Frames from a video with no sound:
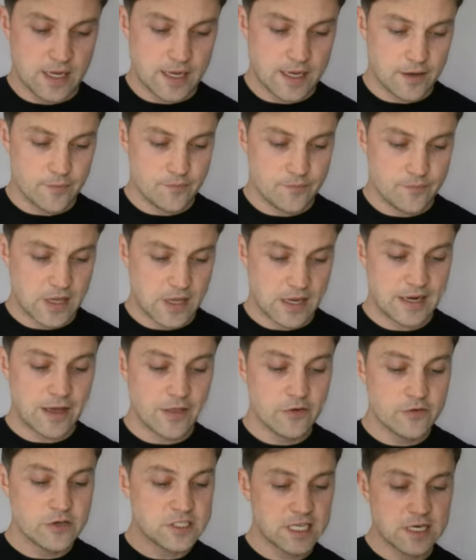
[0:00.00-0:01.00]
And
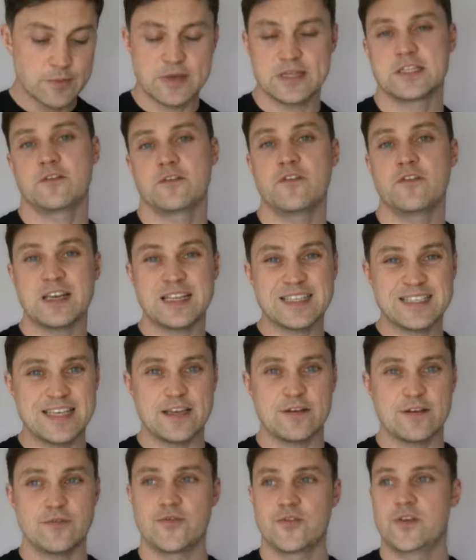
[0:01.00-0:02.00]
now there isn't going to be a
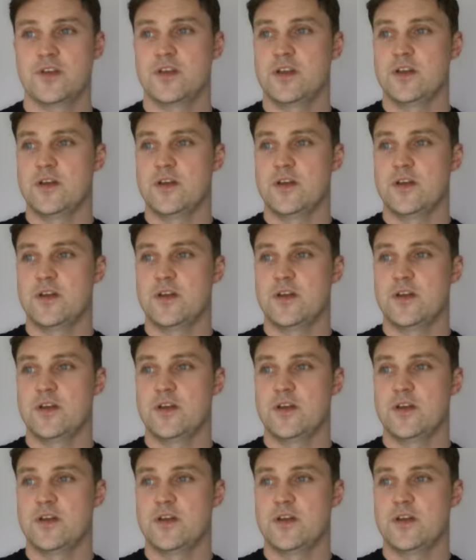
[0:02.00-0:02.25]
definitive,